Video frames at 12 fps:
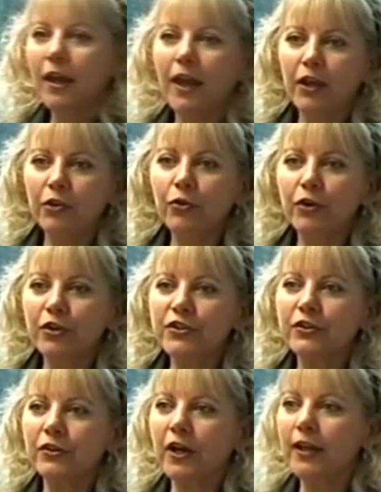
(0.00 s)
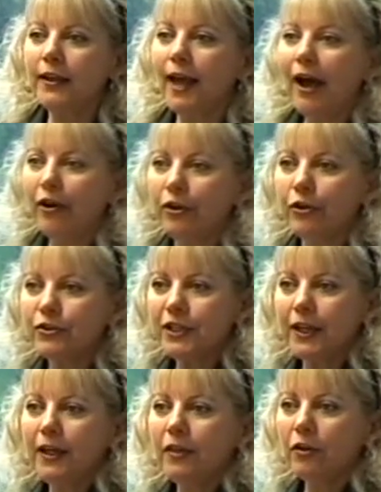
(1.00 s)
in order to allow you
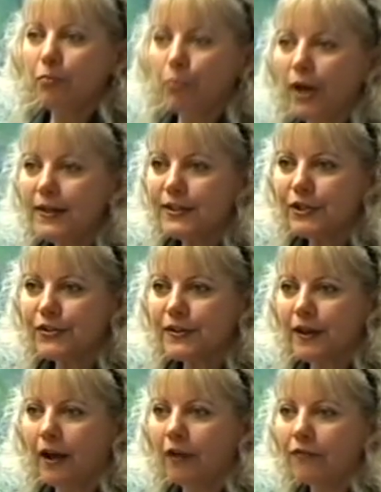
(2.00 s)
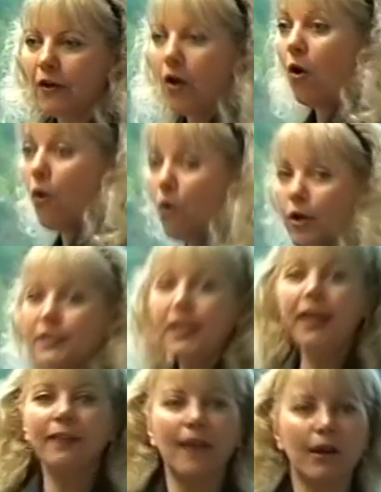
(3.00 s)
to either brace yourself or
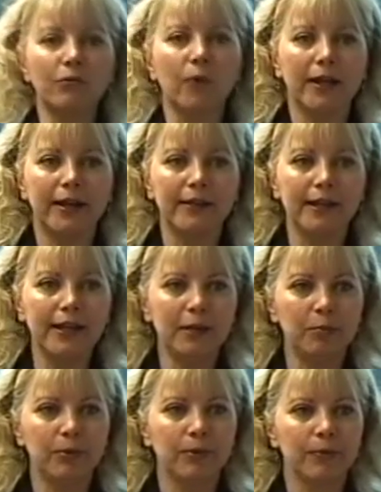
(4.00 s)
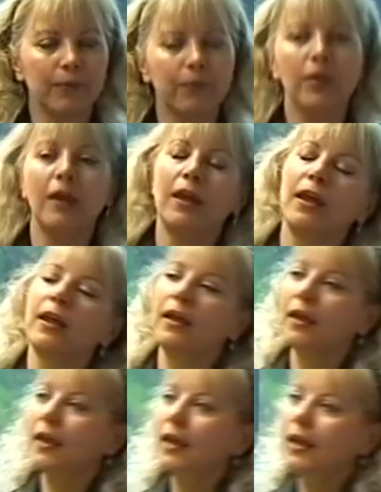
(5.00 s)
take that running leap.
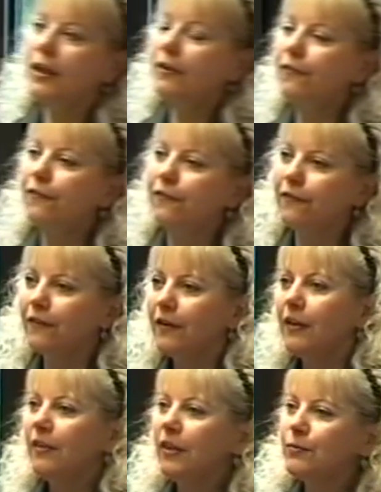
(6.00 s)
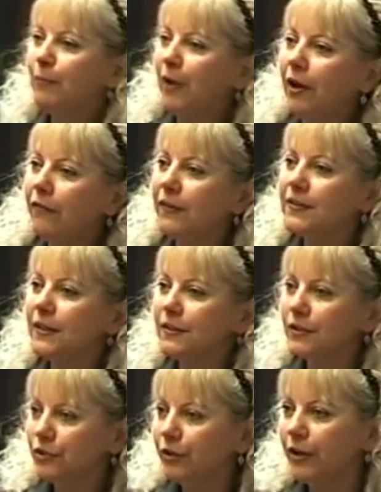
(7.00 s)
If the pelvis
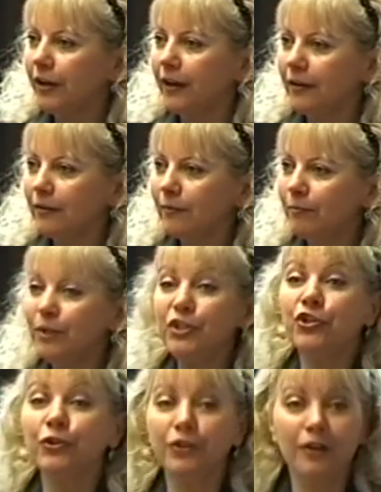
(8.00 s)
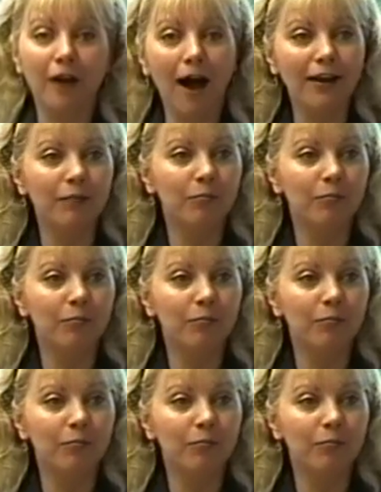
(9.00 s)
is torquing, but you're not